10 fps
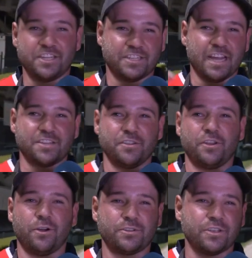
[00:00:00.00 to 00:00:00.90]
she's catching
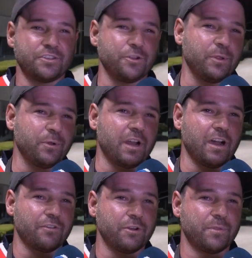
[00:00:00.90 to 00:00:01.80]
the dog, so she'll be looking
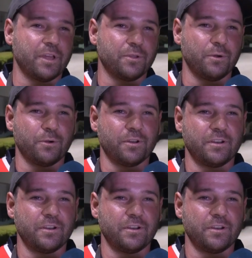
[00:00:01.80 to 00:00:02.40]
after him, thank God.